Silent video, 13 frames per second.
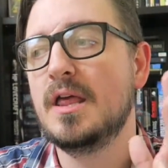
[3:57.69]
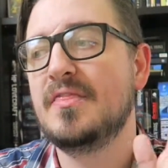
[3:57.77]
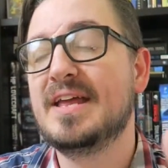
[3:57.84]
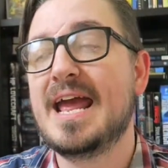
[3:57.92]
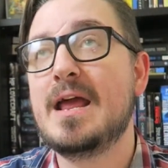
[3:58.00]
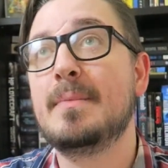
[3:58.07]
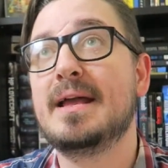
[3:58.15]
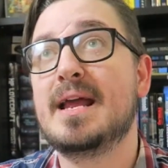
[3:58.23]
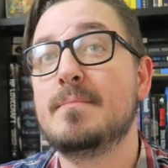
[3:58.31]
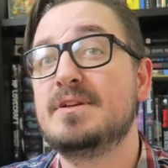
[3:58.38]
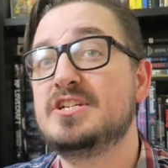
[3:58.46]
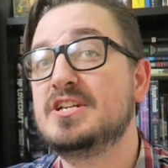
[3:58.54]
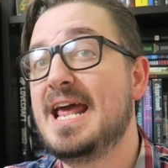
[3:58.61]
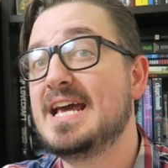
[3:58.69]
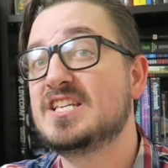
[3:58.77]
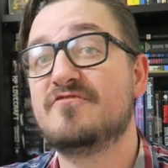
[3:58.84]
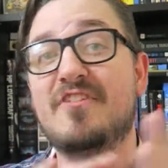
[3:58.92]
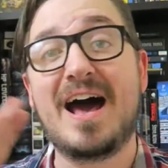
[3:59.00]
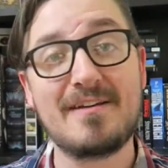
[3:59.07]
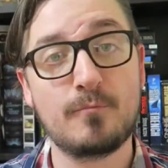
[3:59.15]
The game, like I mentioned, has
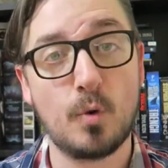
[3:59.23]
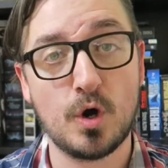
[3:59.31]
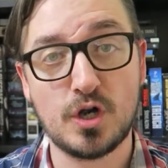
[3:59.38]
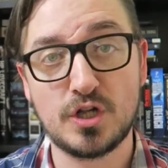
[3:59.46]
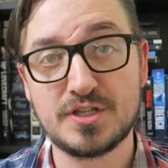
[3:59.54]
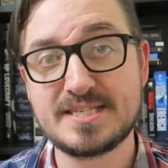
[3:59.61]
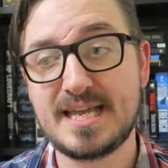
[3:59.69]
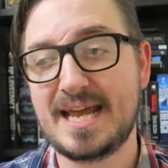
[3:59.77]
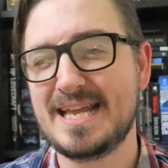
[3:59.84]
5 worlds.